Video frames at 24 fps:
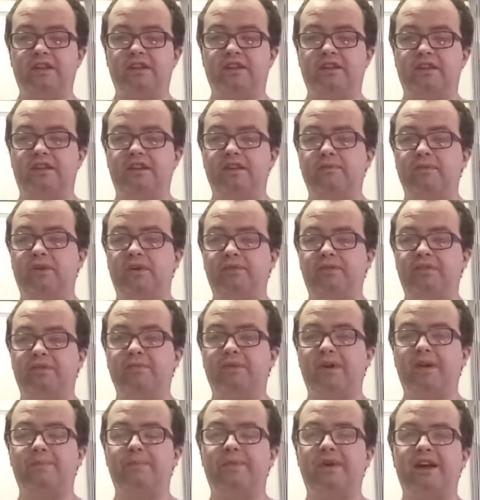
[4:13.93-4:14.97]
came up to
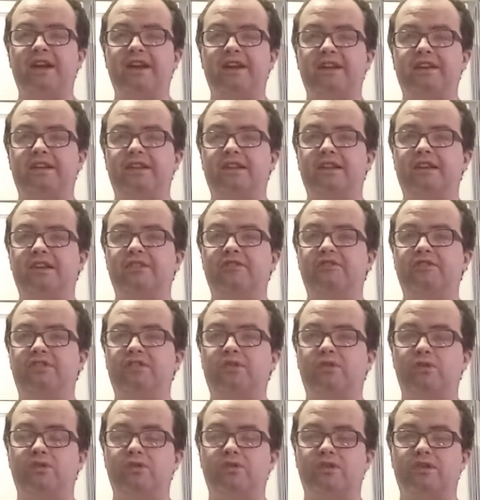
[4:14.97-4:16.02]
my back and
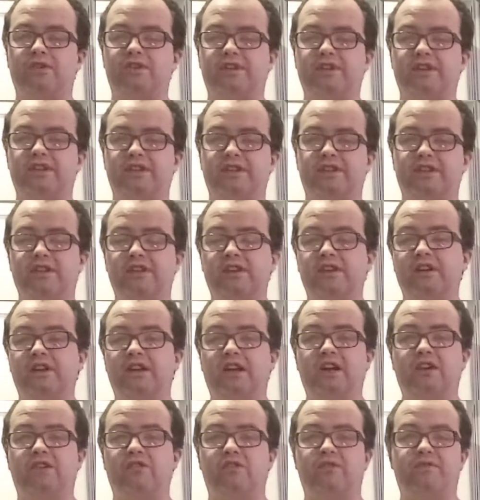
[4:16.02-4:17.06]
recorded
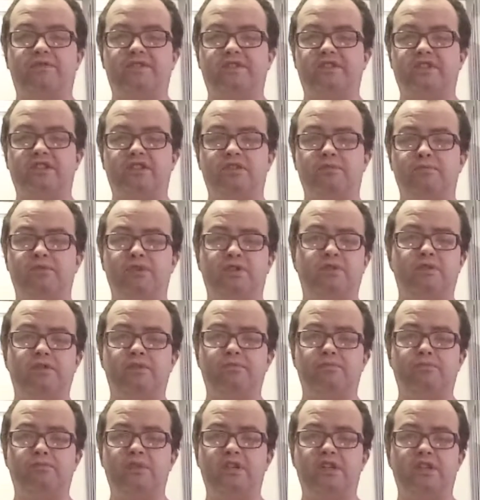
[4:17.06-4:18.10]
a conversation
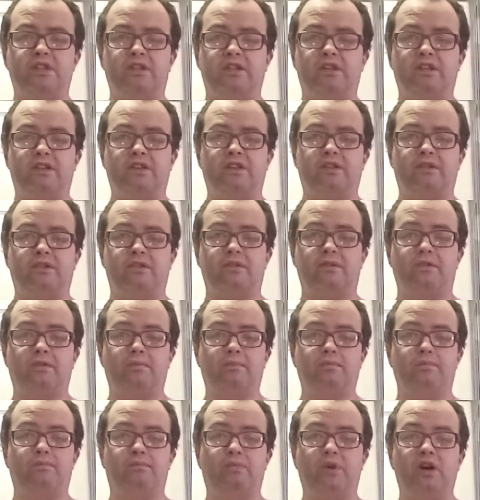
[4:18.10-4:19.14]
between me and another
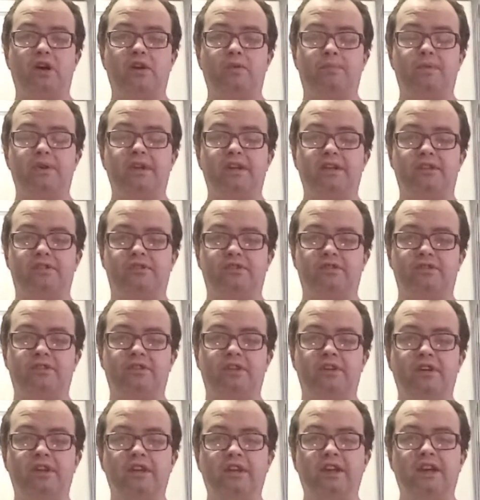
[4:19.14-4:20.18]
bar patron,
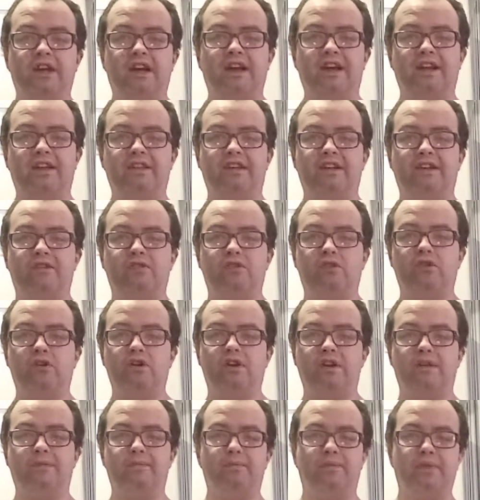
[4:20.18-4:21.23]
and I caught
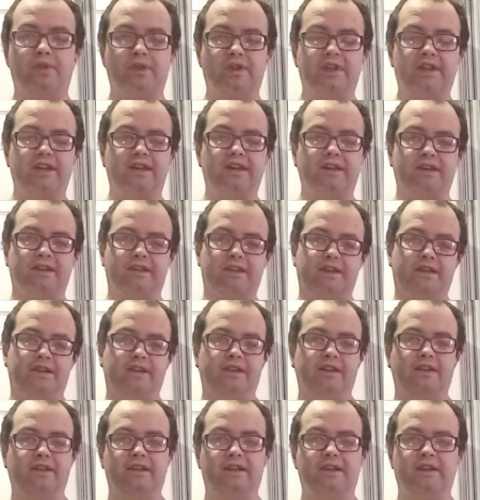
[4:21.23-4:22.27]
him playing it
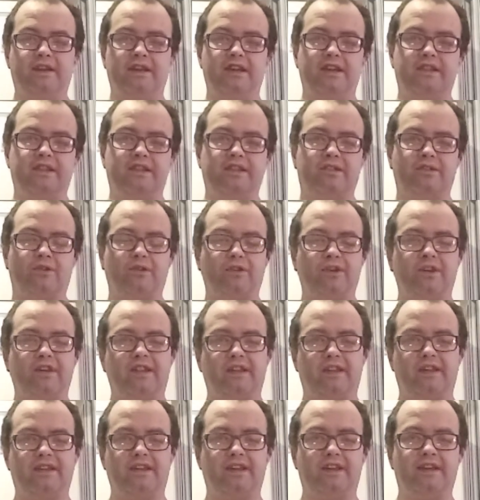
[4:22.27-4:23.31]
in the
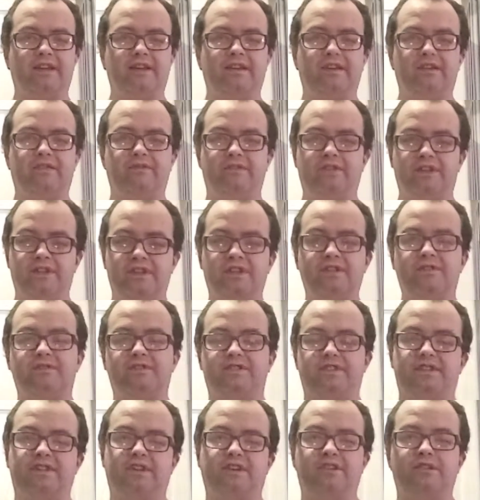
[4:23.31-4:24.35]
toilet when he was
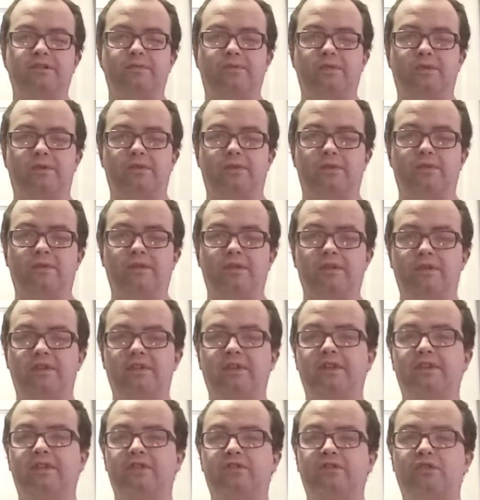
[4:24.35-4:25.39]
in a cubicle.
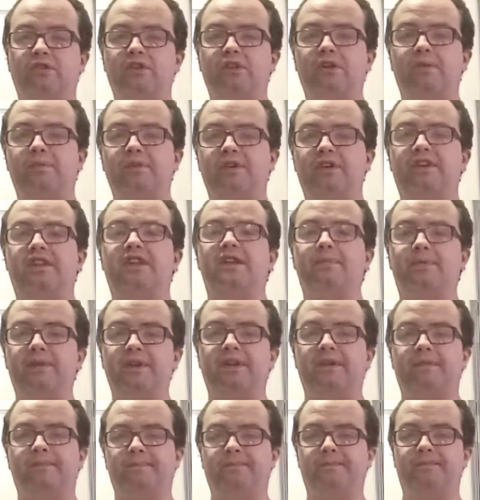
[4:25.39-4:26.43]
Talking about
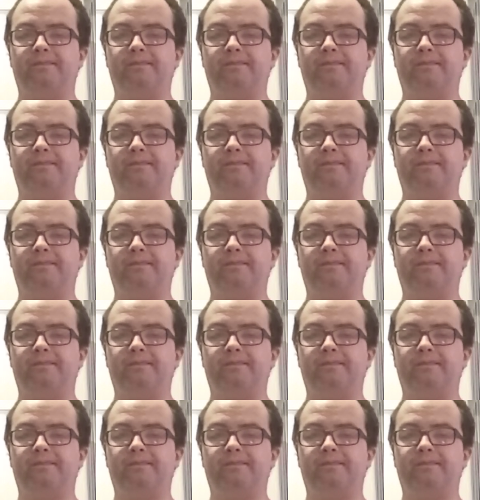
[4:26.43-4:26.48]
creepy.